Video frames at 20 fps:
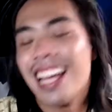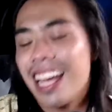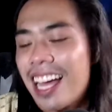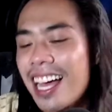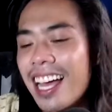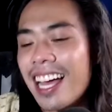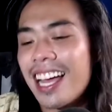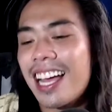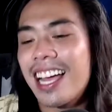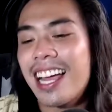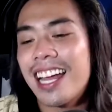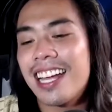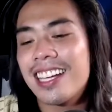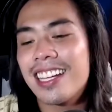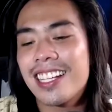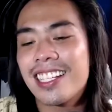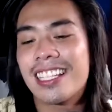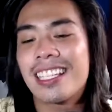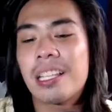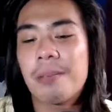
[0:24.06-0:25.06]
And
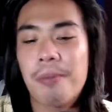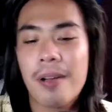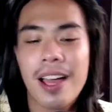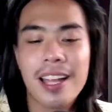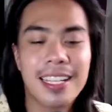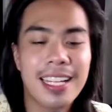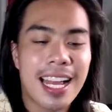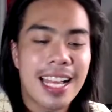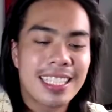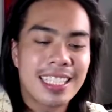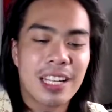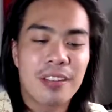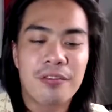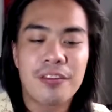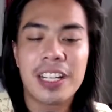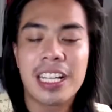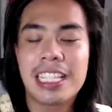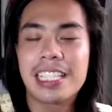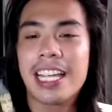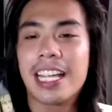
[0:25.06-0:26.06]
this is a podcast that
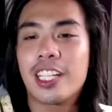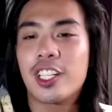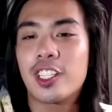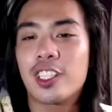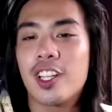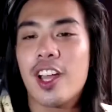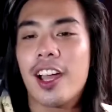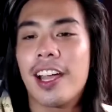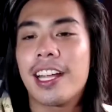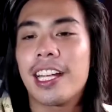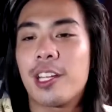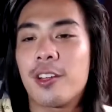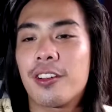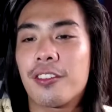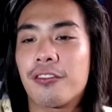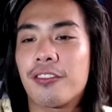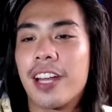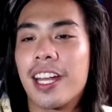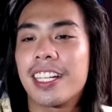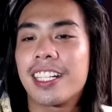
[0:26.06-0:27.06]
feels like you're talking to a
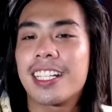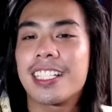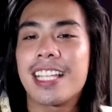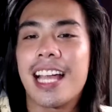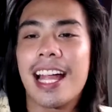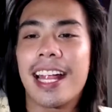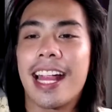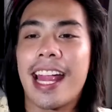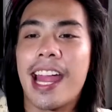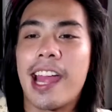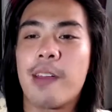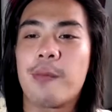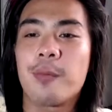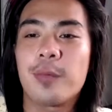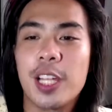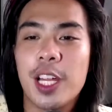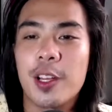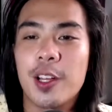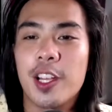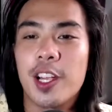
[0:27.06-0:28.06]
friend because I am.
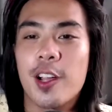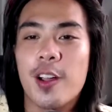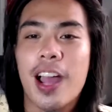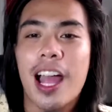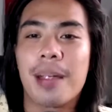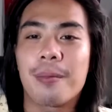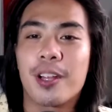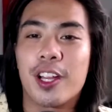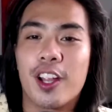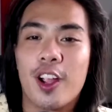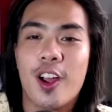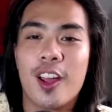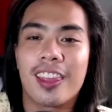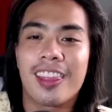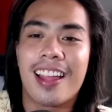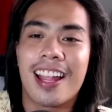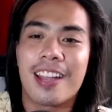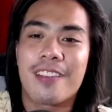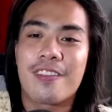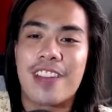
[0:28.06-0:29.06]
Here you go. I'm your
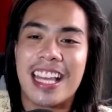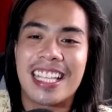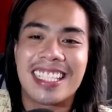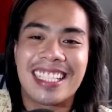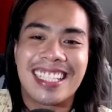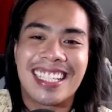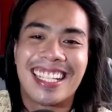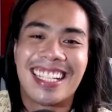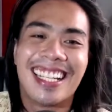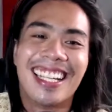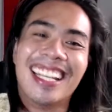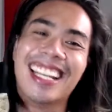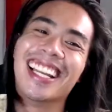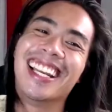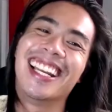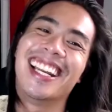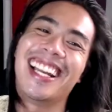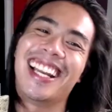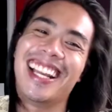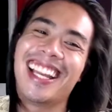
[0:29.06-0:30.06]
online bestie.
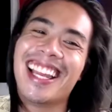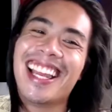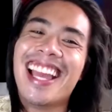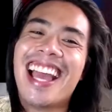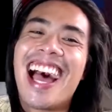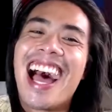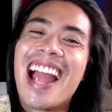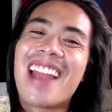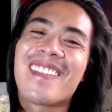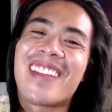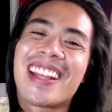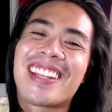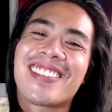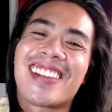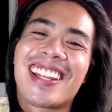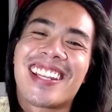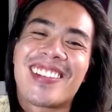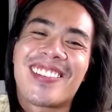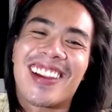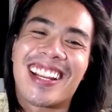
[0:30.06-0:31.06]
I'm
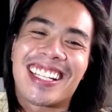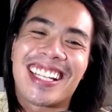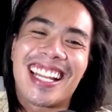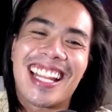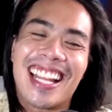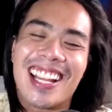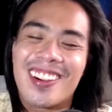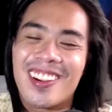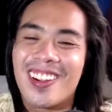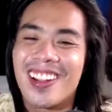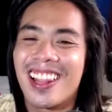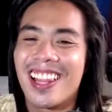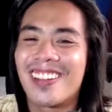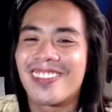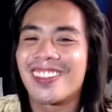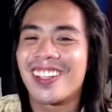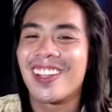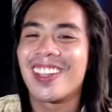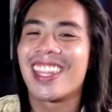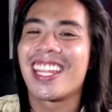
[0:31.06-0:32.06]
Adrian Duarte here on Love,
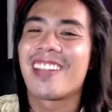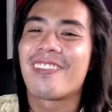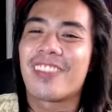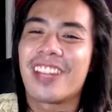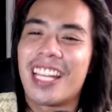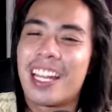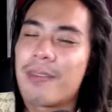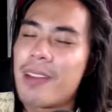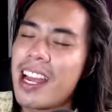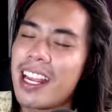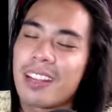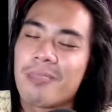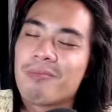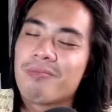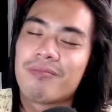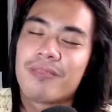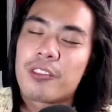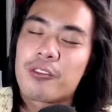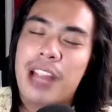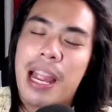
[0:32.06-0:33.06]
Growth, and Freedom. I
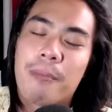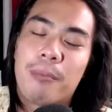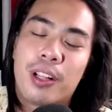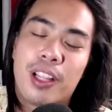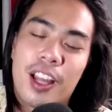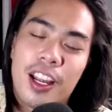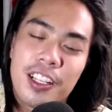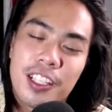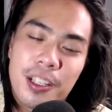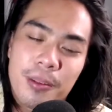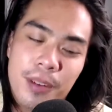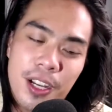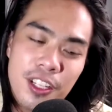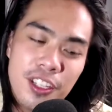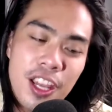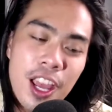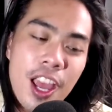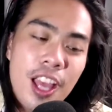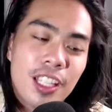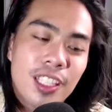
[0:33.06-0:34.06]
ramble on too much.
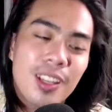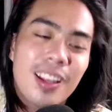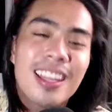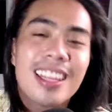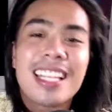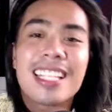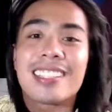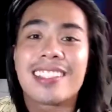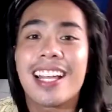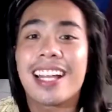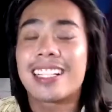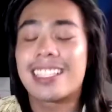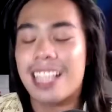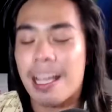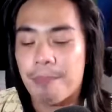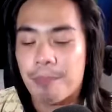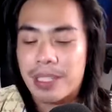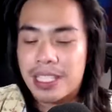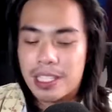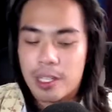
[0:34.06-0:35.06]
So on this next
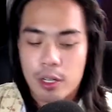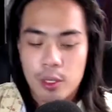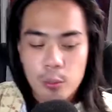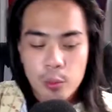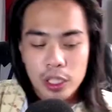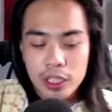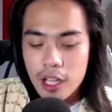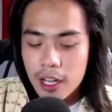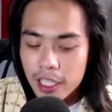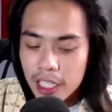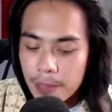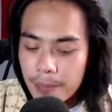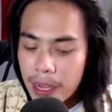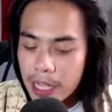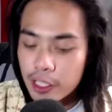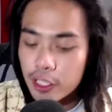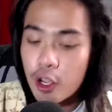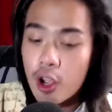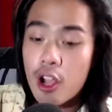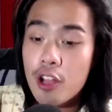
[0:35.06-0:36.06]
episode, we'll talk
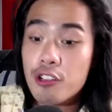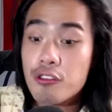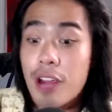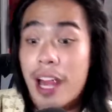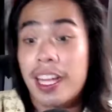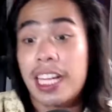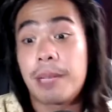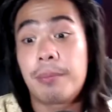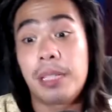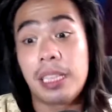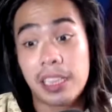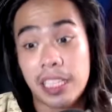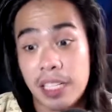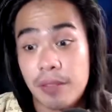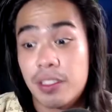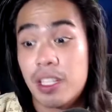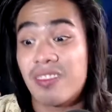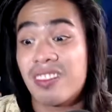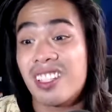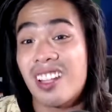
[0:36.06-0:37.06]
about contrary
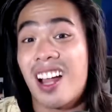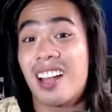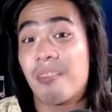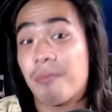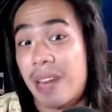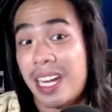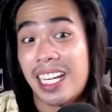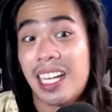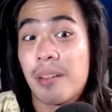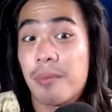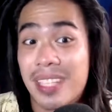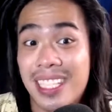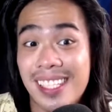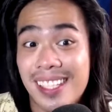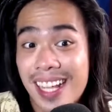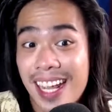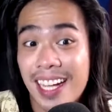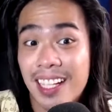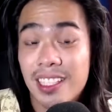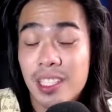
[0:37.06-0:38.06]
beliefs of not making
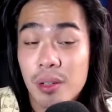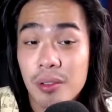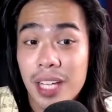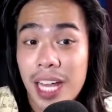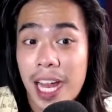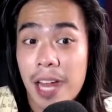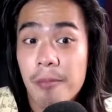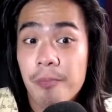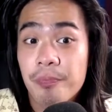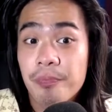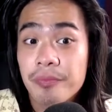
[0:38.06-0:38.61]
mistakes, okay?